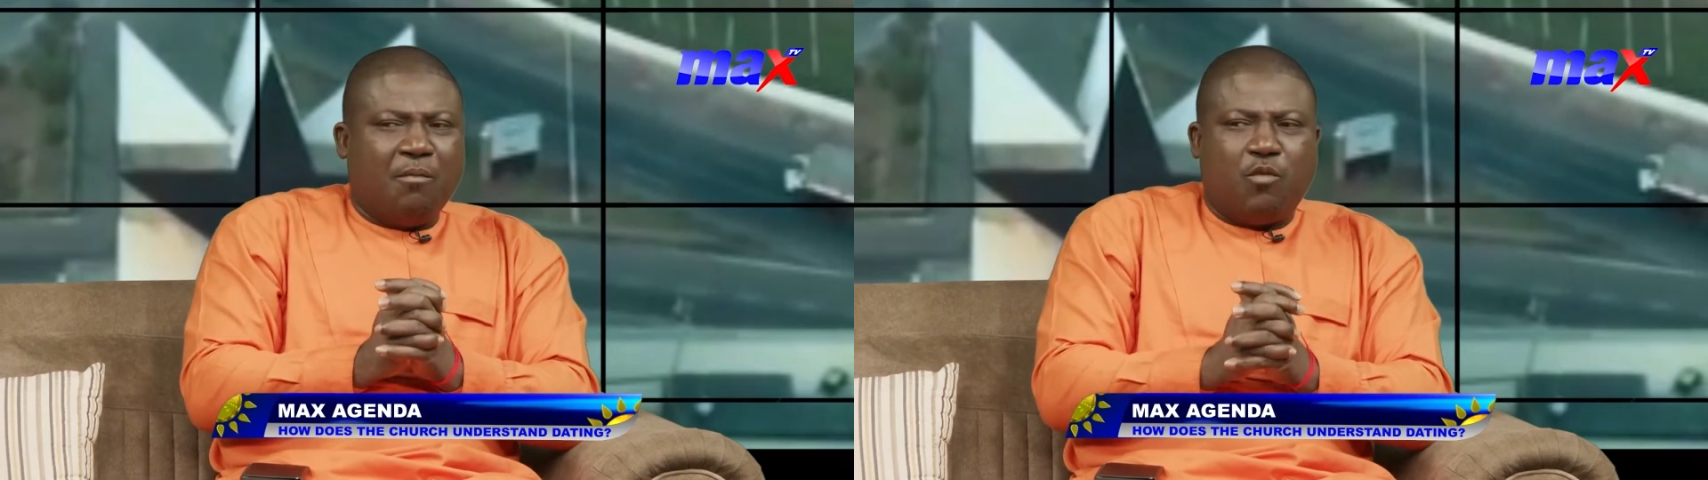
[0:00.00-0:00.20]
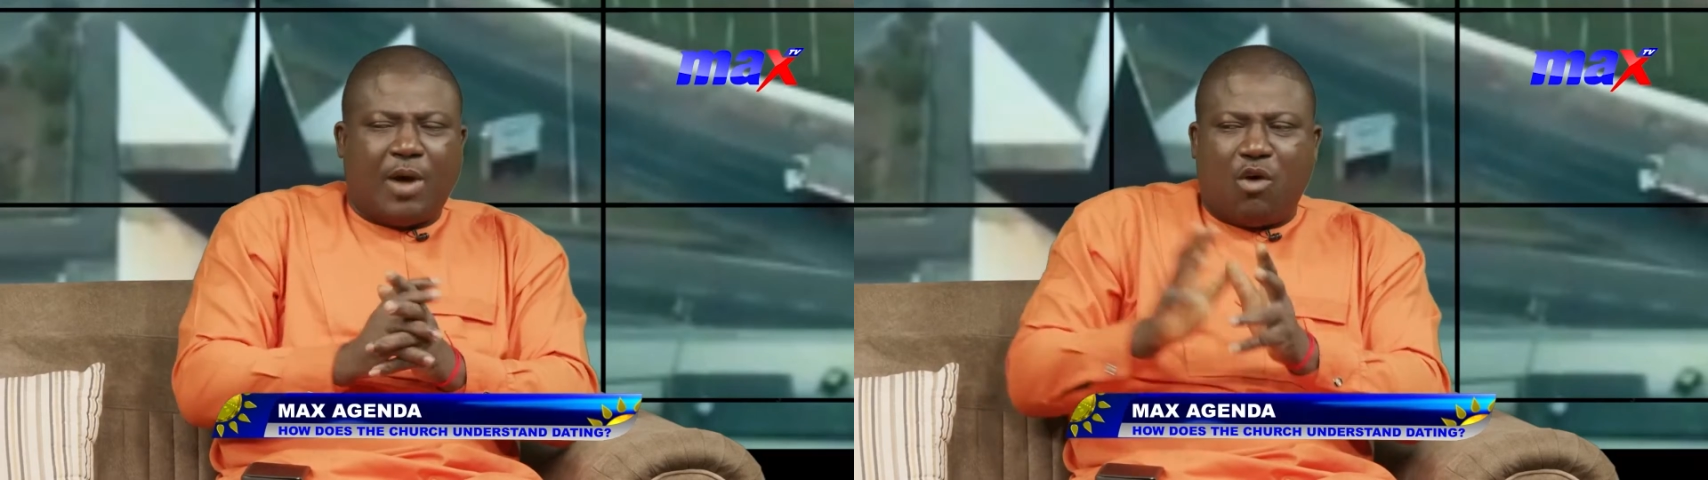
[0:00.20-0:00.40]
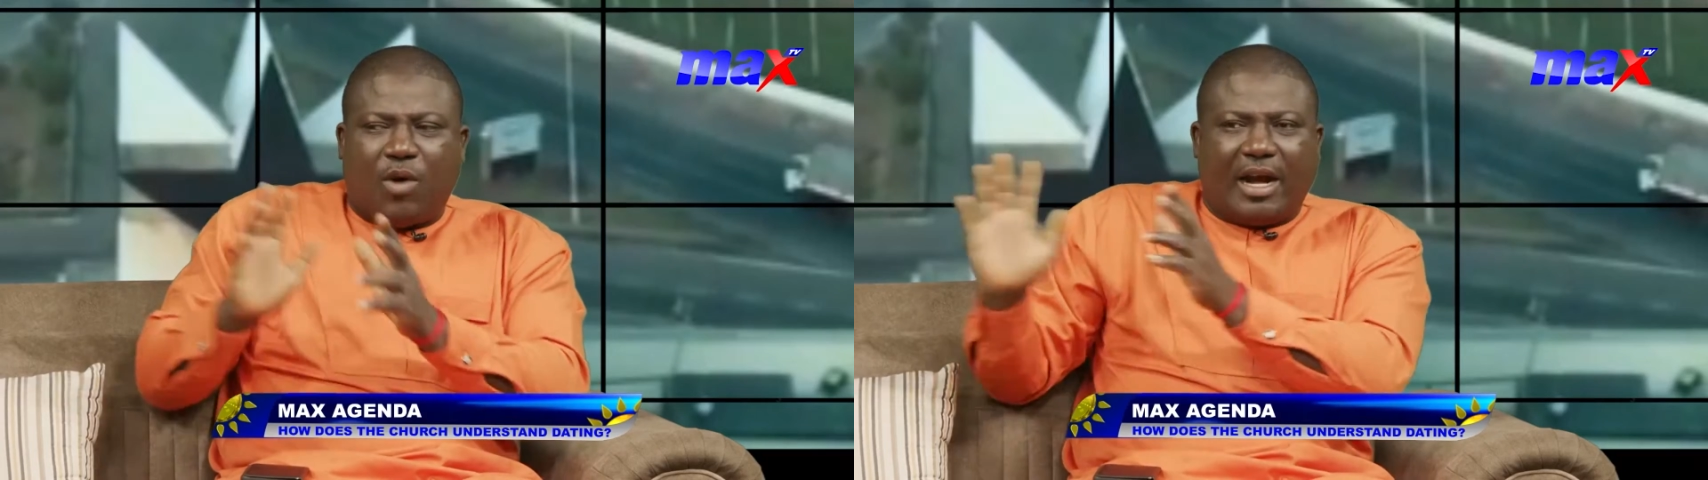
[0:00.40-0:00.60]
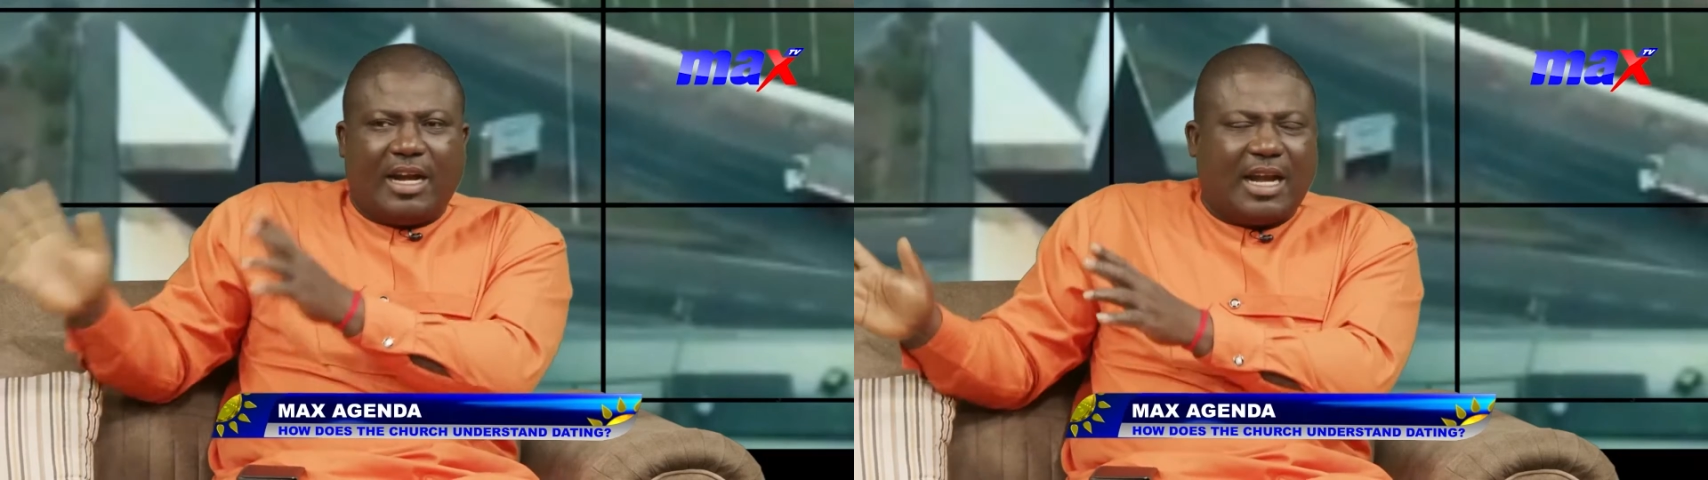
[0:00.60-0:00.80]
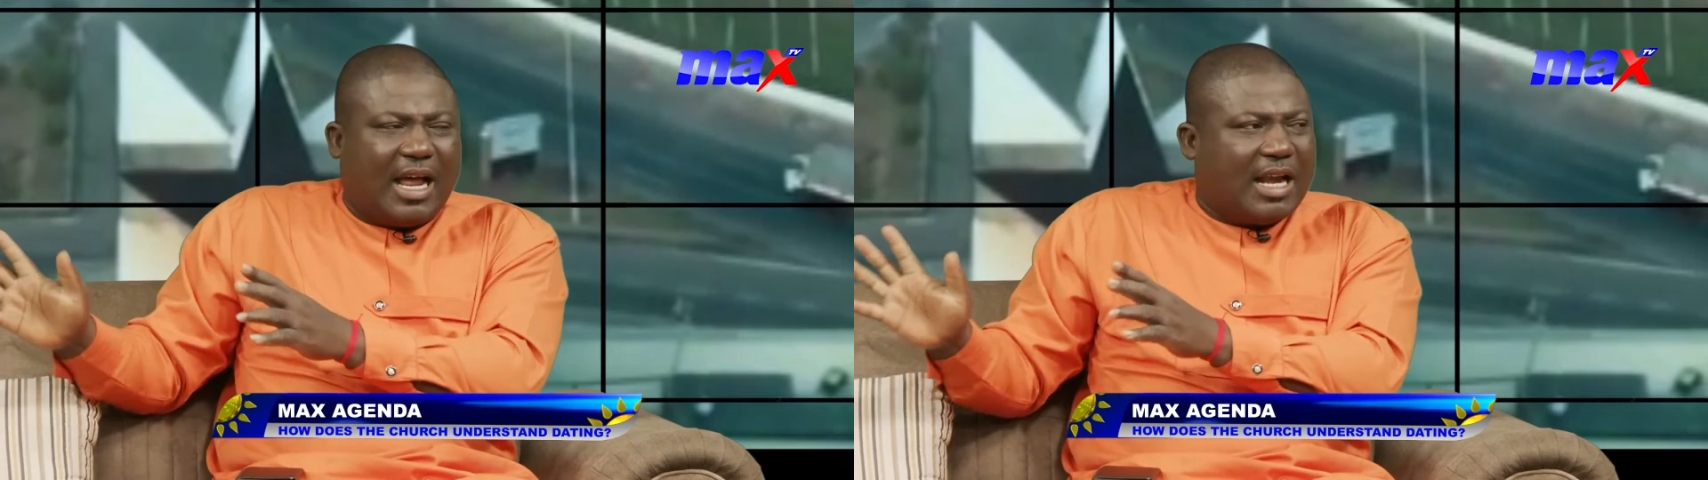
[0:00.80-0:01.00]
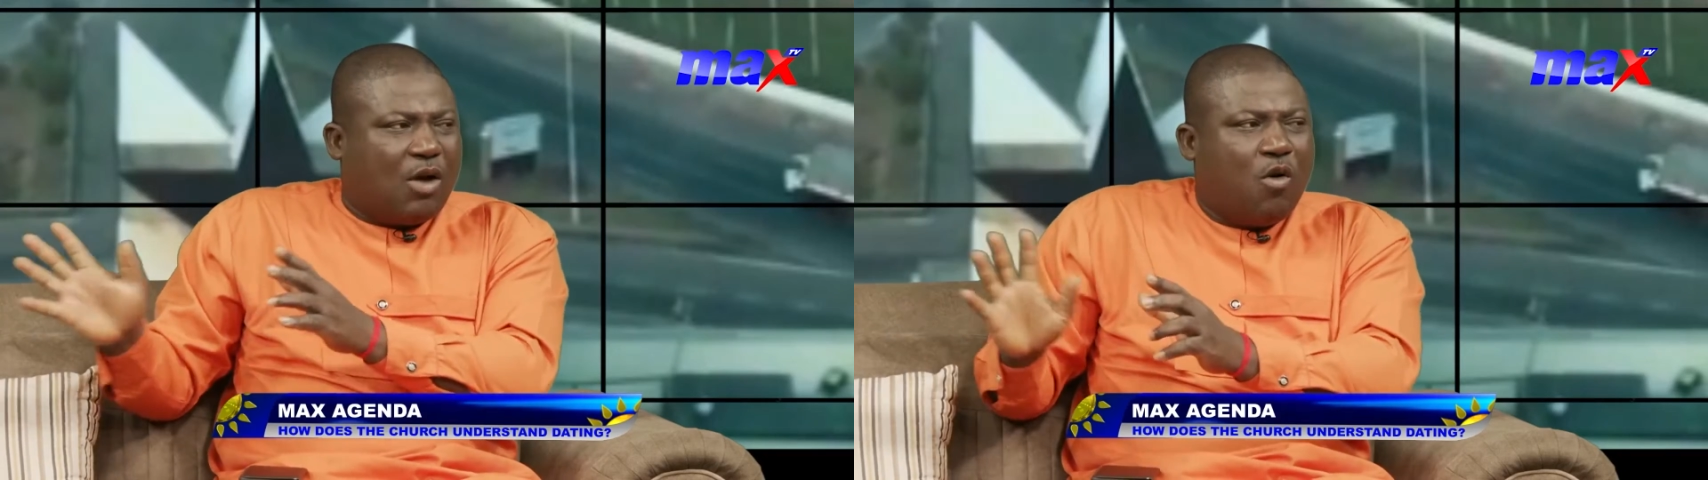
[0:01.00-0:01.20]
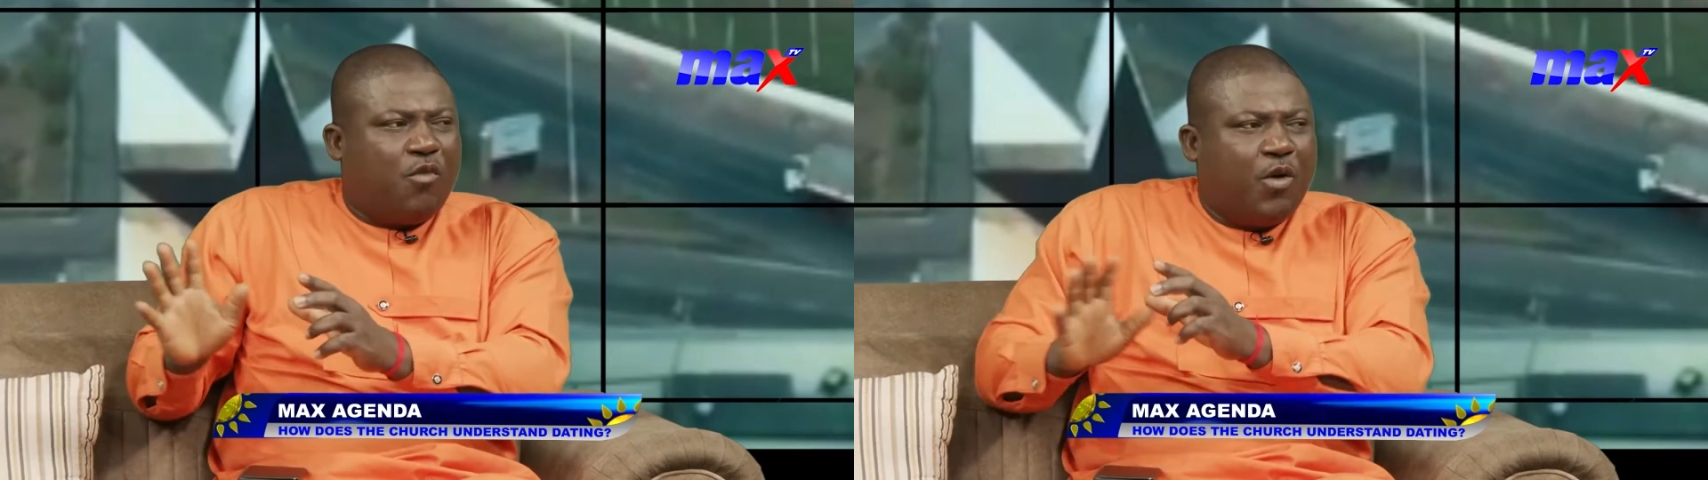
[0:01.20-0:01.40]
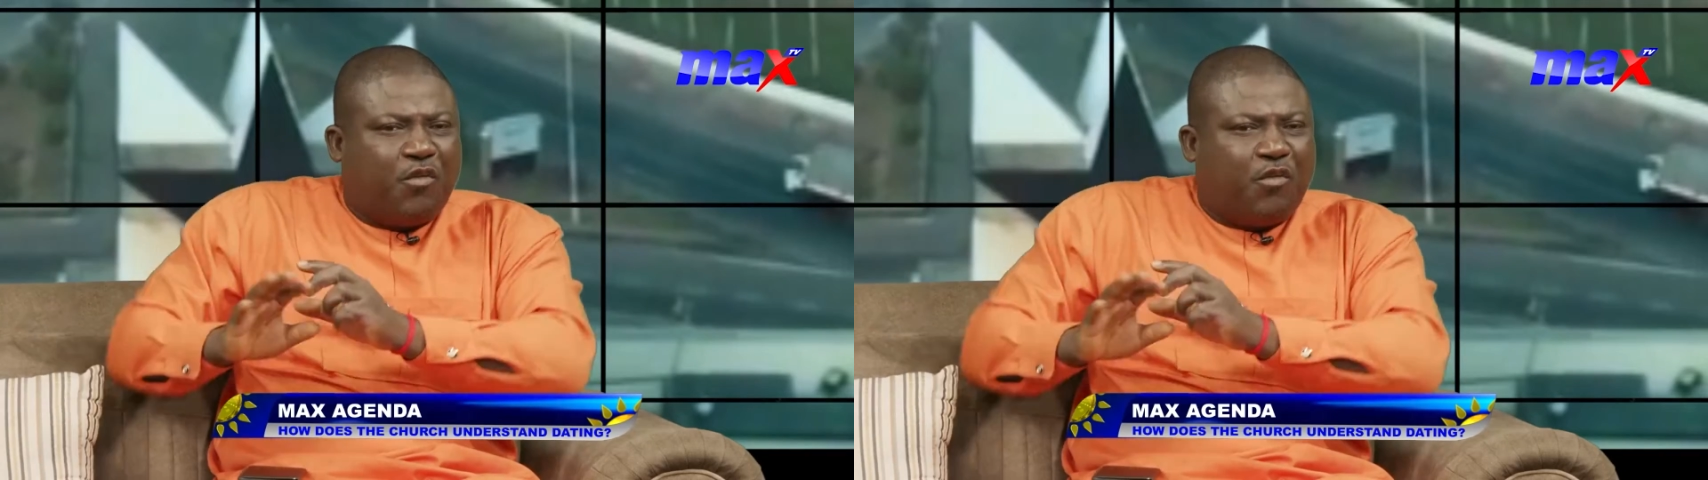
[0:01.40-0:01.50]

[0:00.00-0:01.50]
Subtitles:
man worry na we